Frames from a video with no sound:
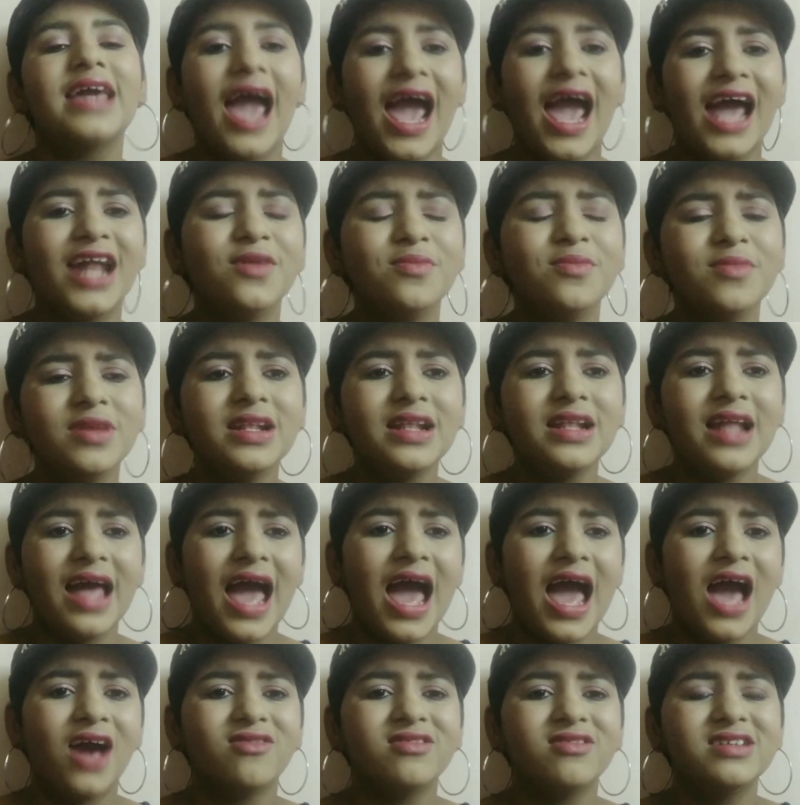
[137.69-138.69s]
Caramel
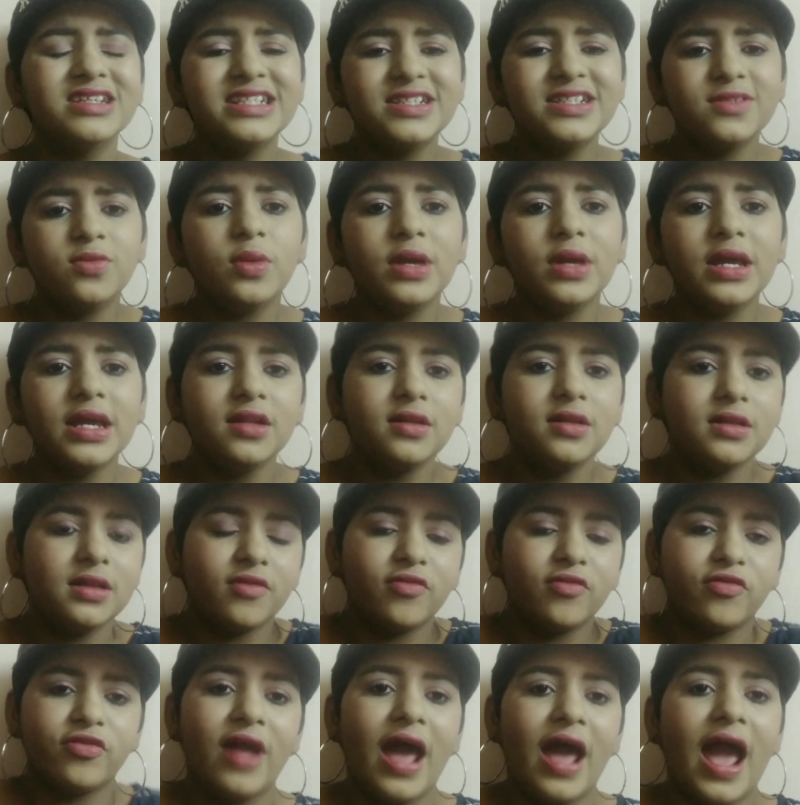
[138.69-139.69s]
have a sweet
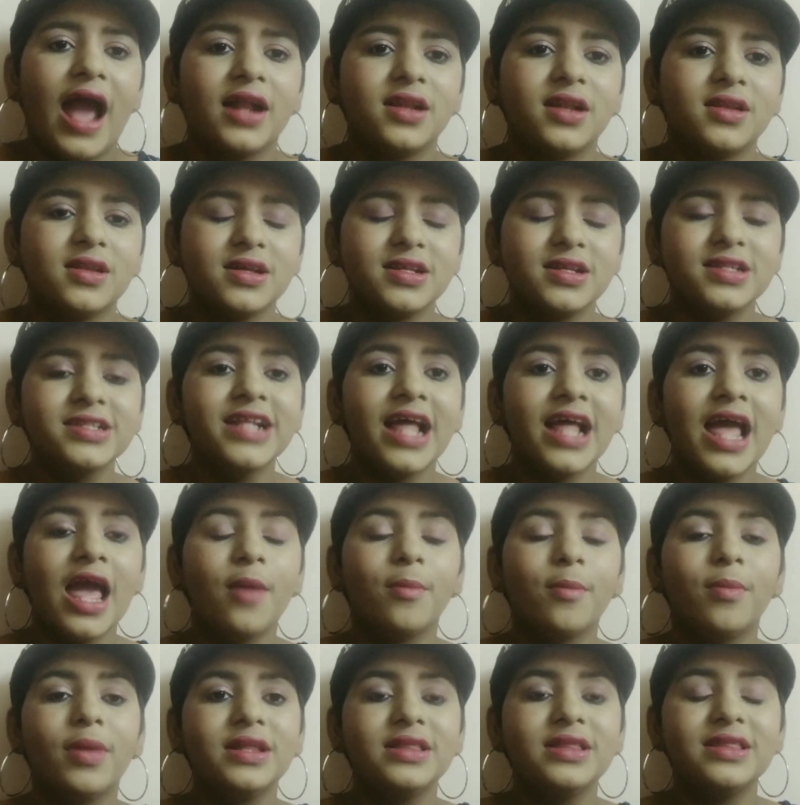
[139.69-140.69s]
fragrance,
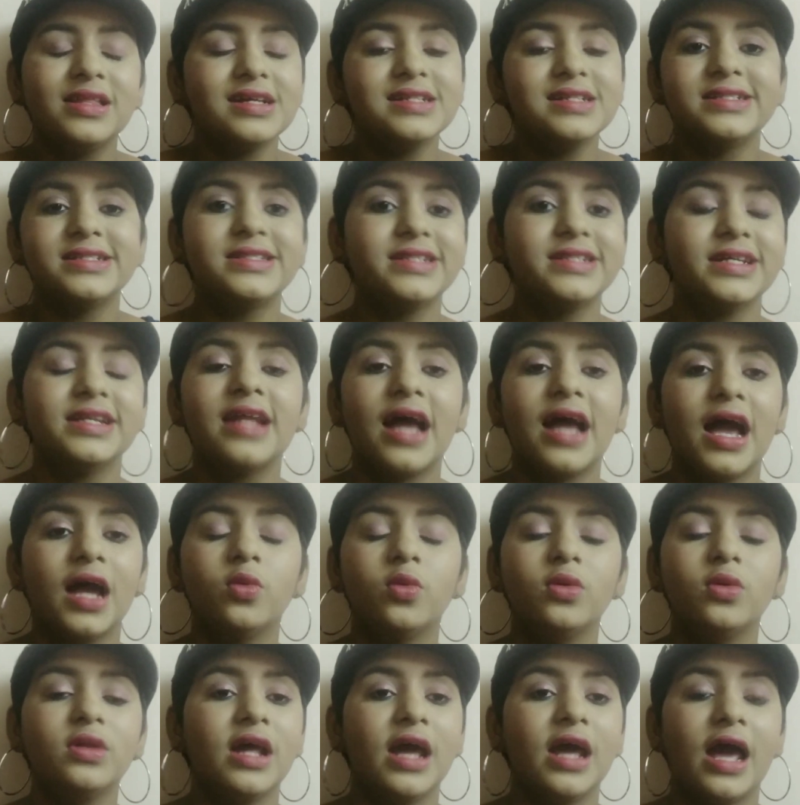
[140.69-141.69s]
but this
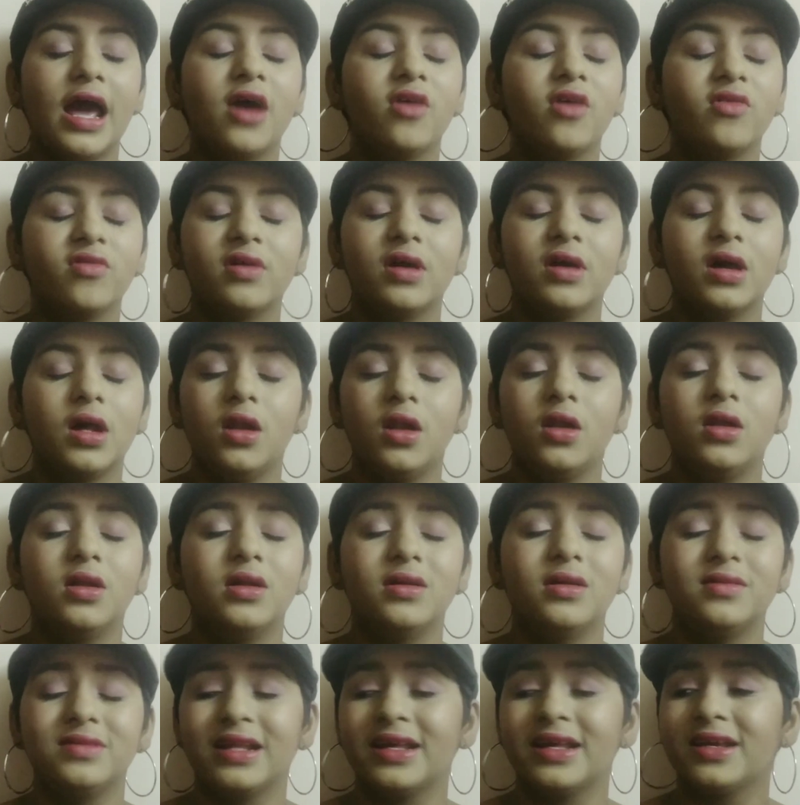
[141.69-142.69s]
cedar wood have
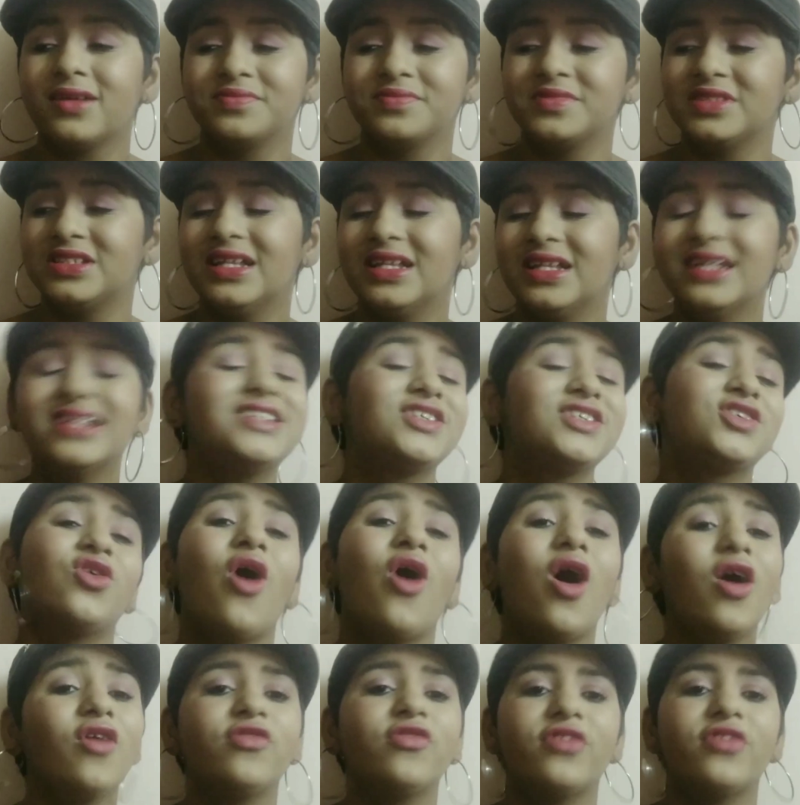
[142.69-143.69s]
like a
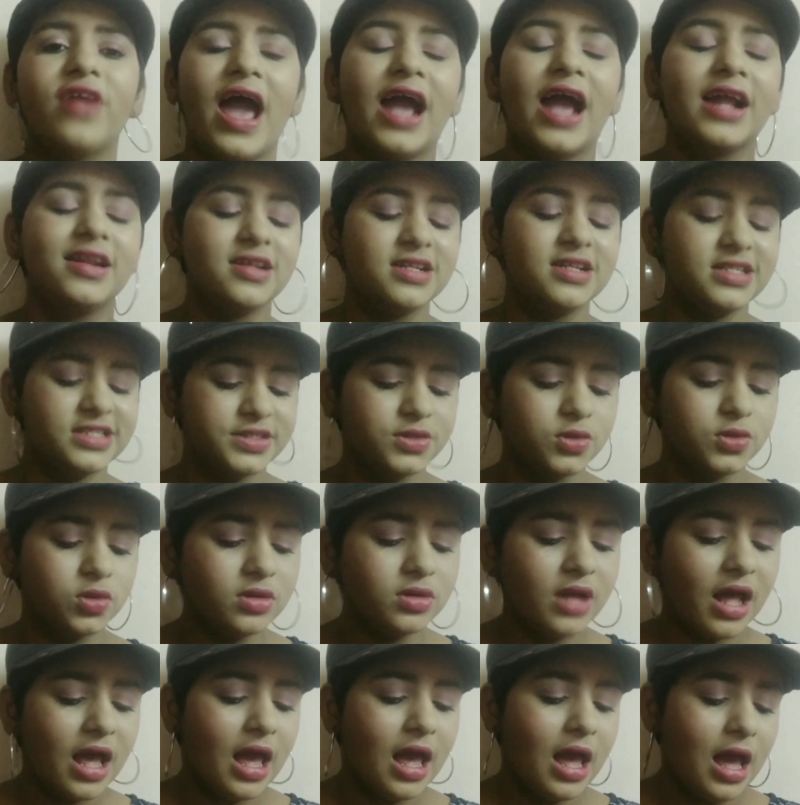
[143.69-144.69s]
strong fragrance,
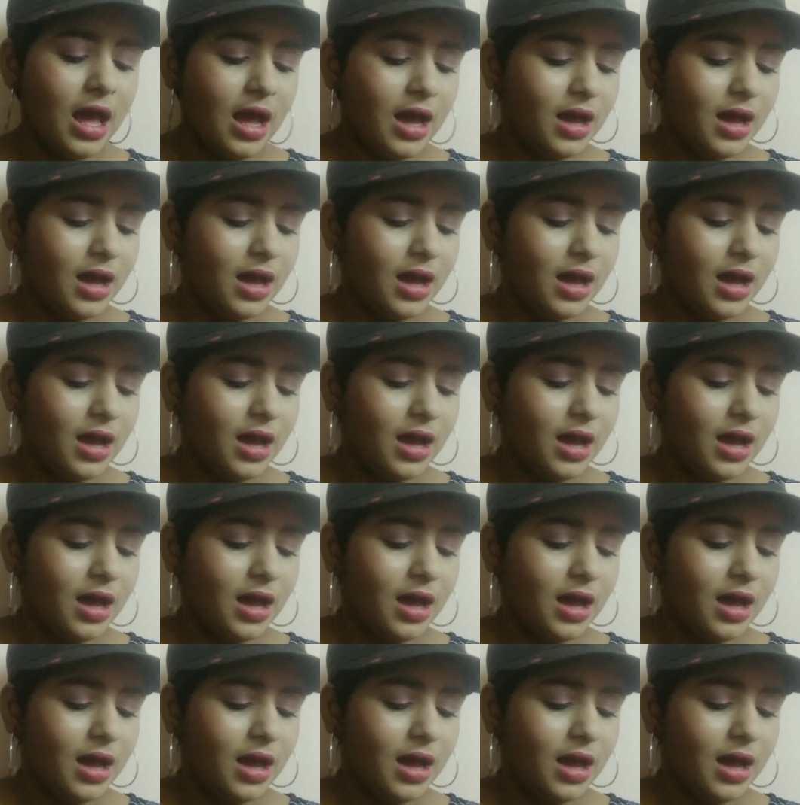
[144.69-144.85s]
dude.